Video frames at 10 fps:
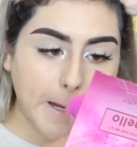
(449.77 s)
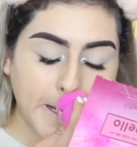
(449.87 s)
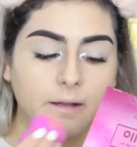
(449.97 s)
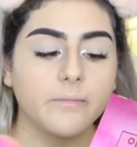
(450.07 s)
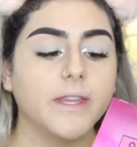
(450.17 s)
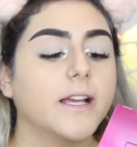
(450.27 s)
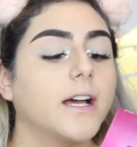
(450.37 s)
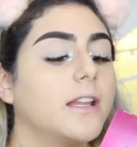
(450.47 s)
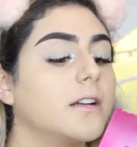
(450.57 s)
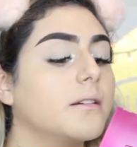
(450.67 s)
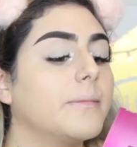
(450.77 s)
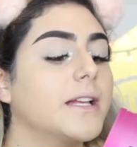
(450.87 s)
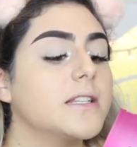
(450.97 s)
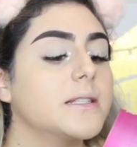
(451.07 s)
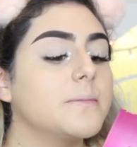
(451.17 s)
Um, the color
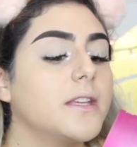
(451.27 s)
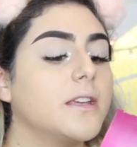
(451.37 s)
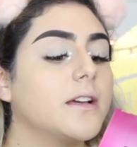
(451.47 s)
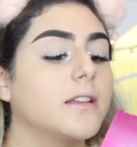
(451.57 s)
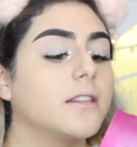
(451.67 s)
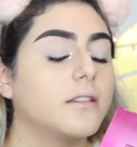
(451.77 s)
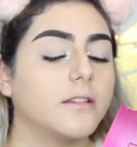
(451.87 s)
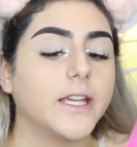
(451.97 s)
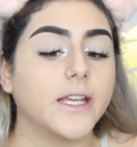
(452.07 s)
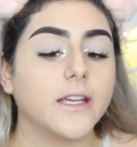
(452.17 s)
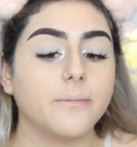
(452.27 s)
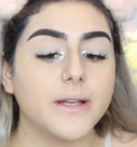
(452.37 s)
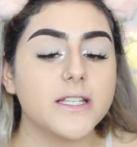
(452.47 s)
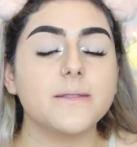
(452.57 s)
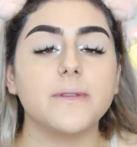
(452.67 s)
matches me, a, like
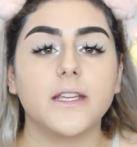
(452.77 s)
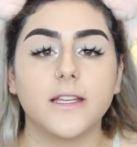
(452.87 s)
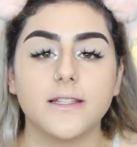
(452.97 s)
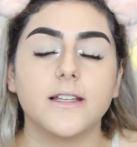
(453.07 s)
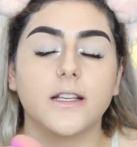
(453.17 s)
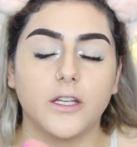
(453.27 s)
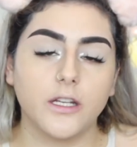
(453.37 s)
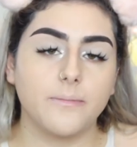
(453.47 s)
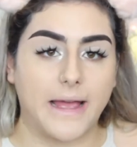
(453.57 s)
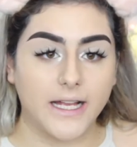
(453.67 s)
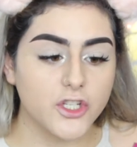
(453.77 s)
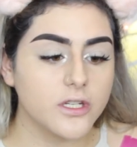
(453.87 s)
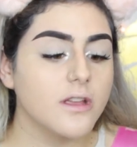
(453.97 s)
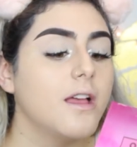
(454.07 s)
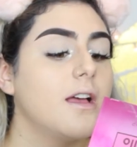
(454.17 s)
matches me, it's a good match.